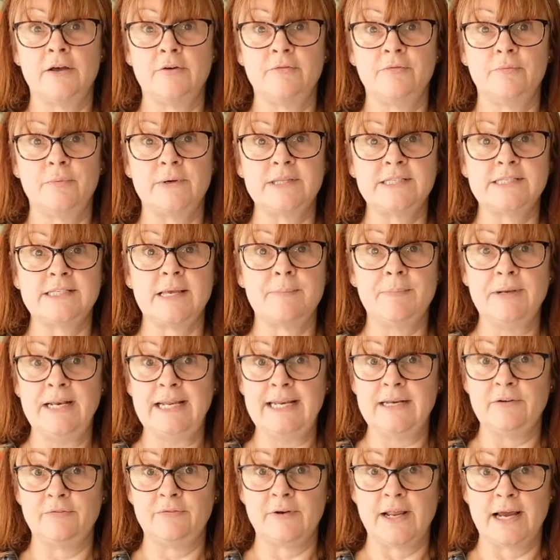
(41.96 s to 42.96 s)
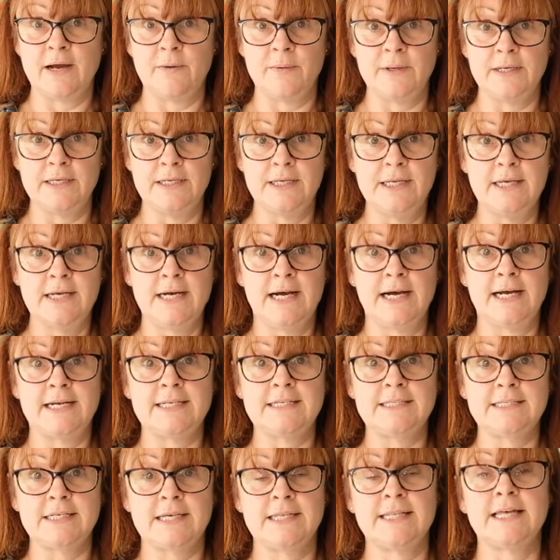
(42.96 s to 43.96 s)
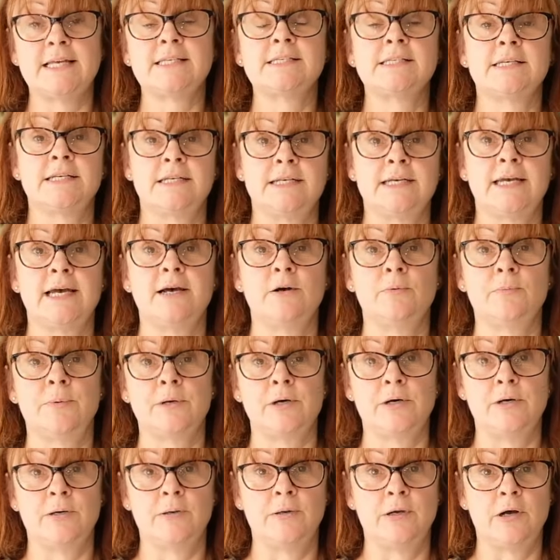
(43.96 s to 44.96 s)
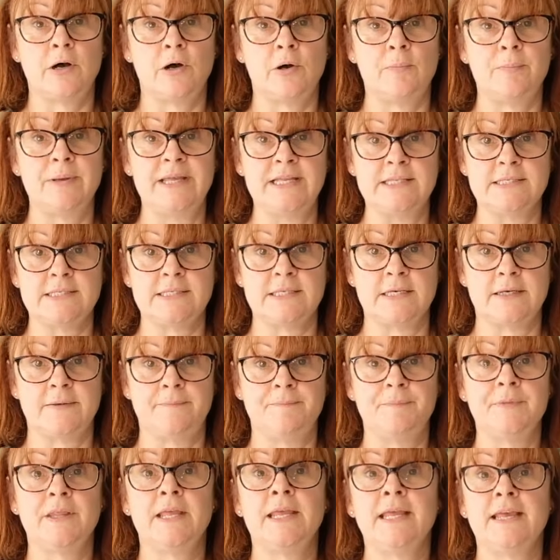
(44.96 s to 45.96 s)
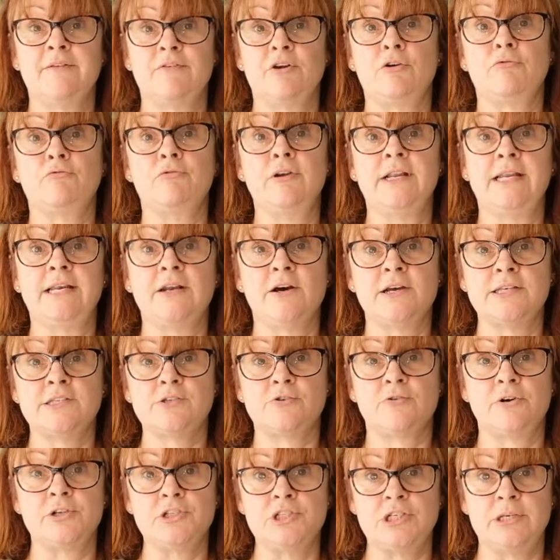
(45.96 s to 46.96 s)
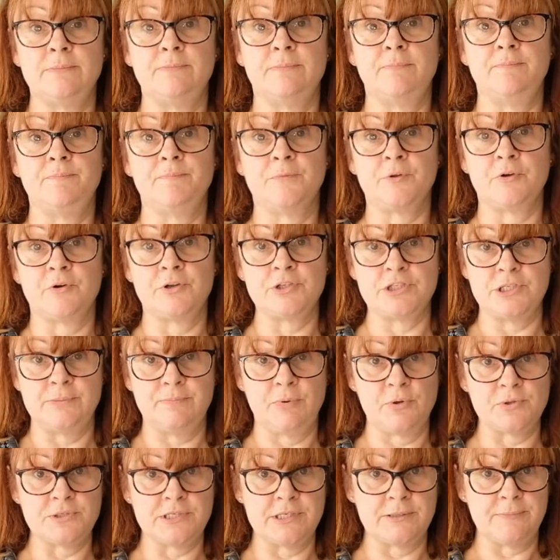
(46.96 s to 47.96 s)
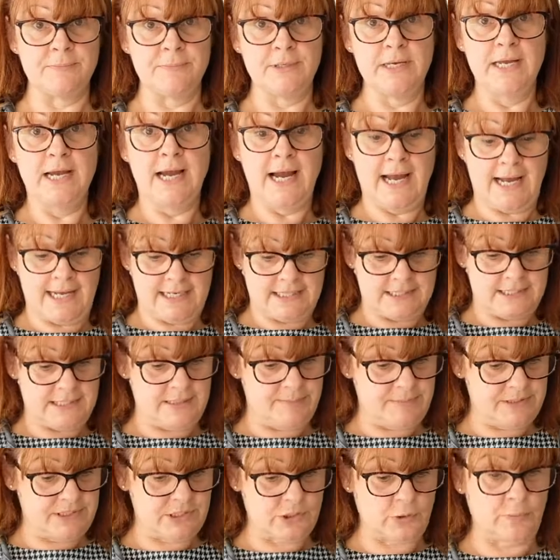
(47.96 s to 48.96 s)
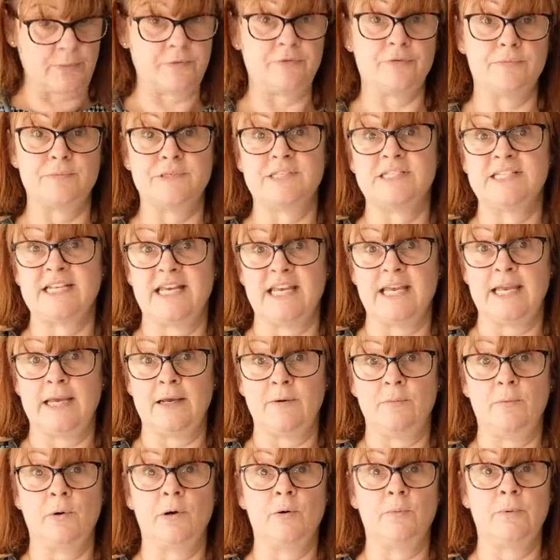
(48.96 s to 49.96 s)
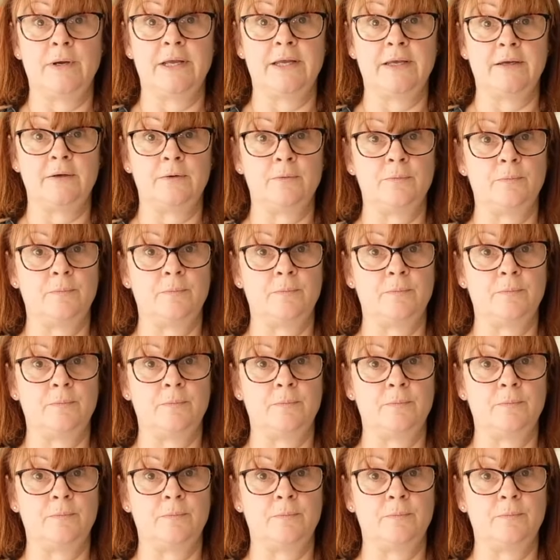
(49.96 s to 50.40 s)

with semolina flour, and that's going to help our pizza, give it a really nice crunchy bottom, and stop it from sticking while we're